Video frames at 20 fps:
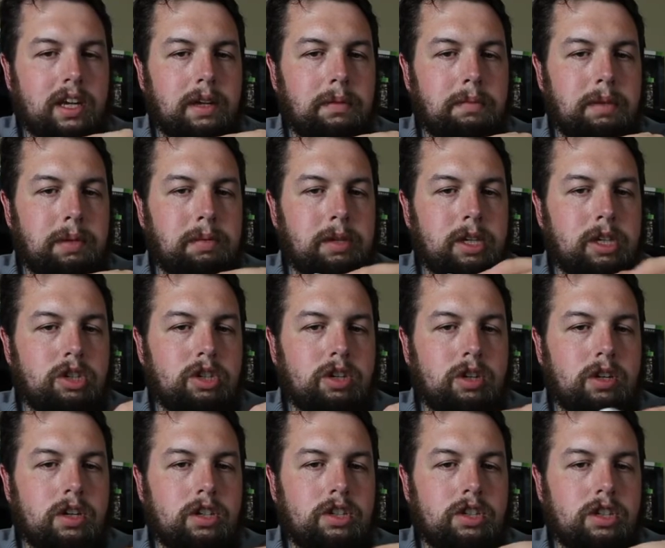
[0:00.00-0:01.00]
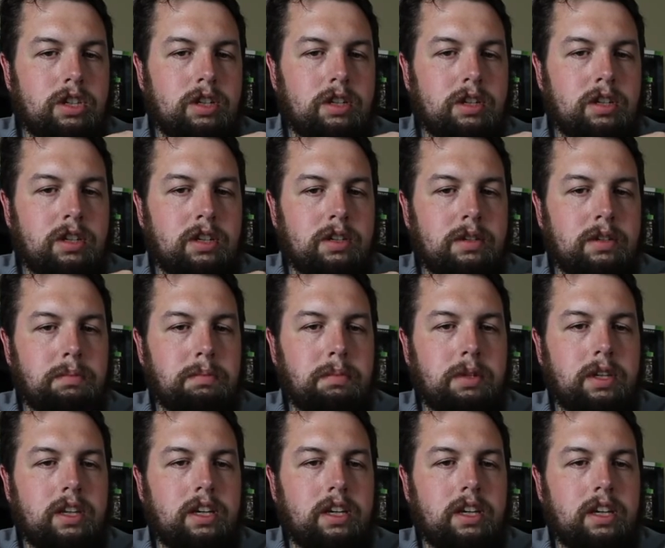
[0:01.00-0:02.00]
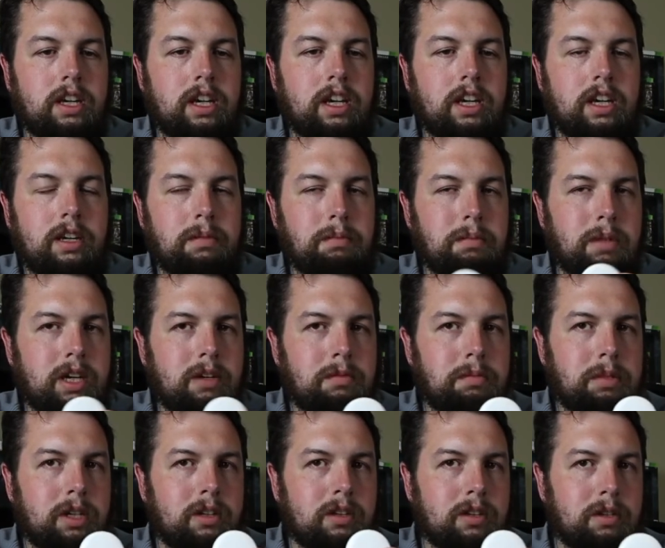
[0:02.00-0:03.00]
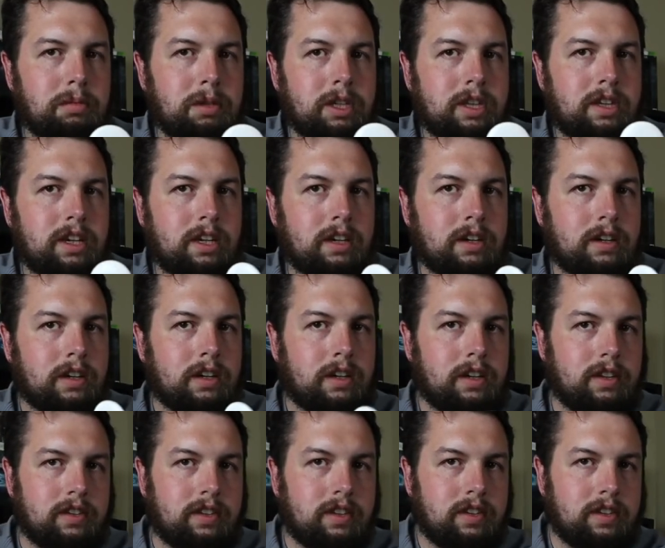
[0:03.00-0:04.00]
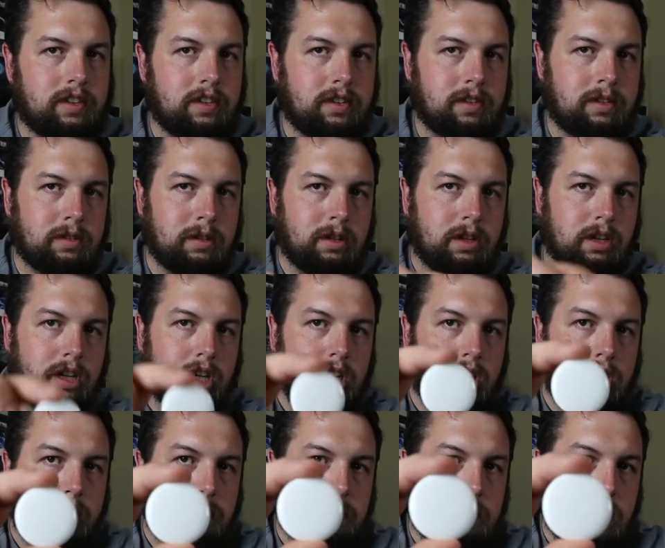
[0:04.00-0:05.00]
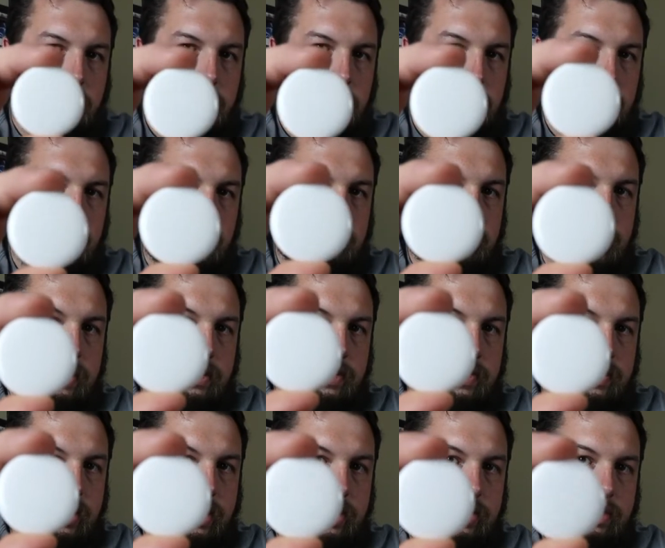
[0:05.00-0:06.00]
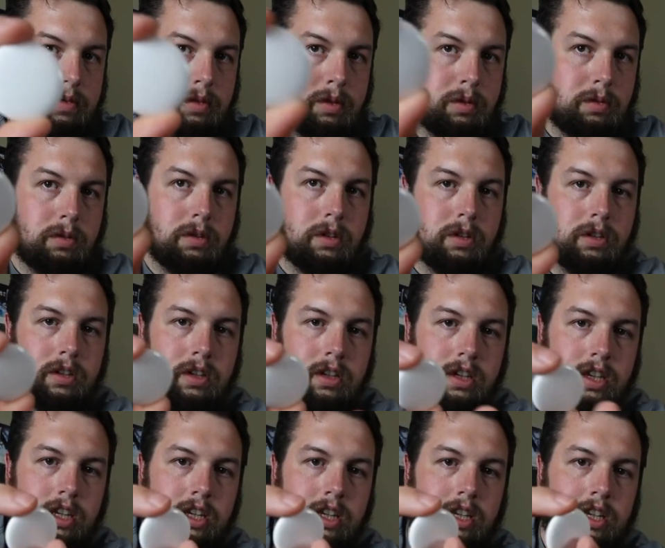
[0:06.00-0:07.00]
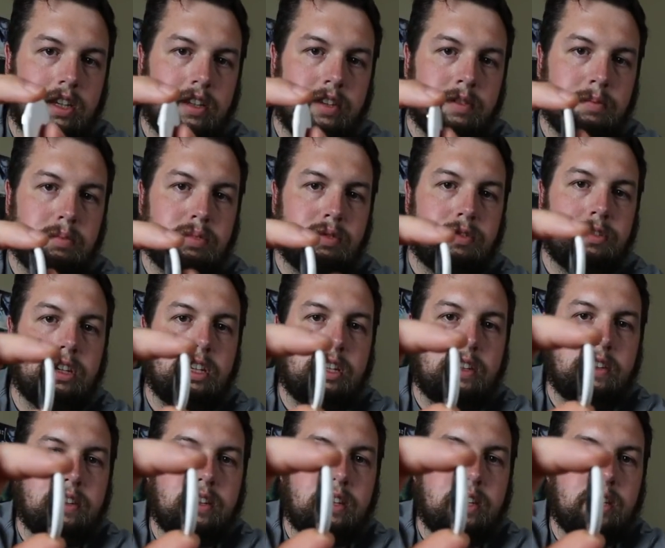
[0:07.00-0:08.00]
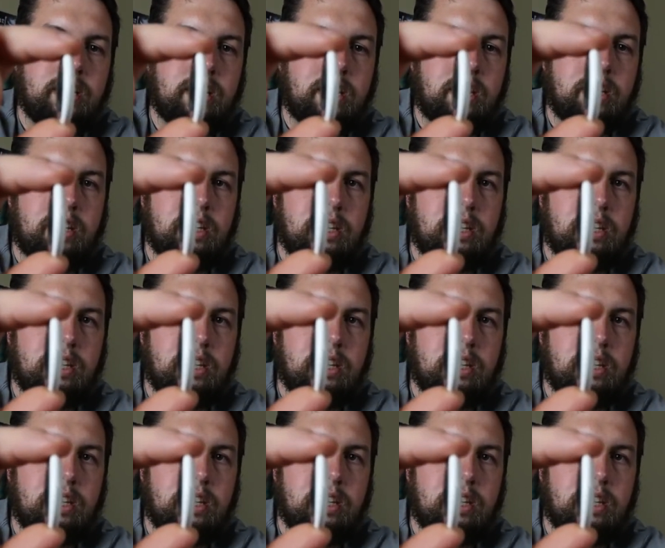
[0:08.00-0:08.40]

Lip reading: maybe a charger, but then again it might have been a little bit thicker, because this is probably about the size of a quarter. It is pretty thick,